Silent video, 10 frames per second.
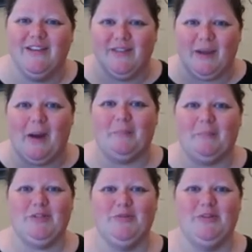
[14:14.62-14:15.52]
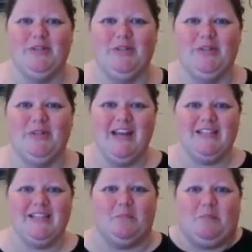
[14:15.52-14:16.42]
given the opportunity
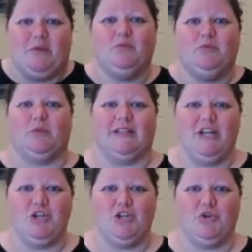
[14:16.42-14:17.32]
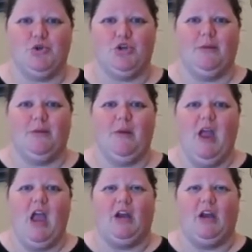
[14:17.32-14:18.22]
to build relationship
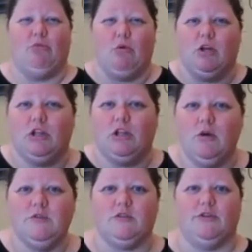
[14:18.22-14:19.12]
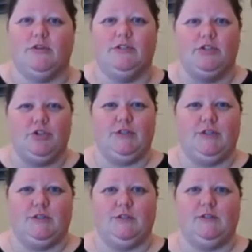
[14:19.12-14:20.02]
and grow closer to
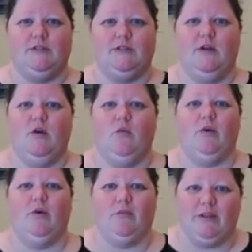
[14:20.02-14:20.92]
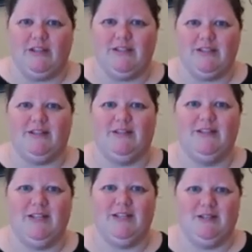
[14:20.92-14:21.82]
Jesus when we
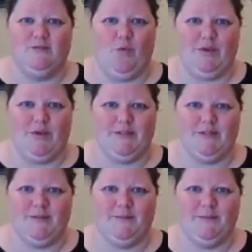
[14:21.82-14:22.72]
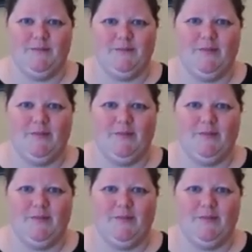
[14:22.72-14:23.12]
listen to his voice.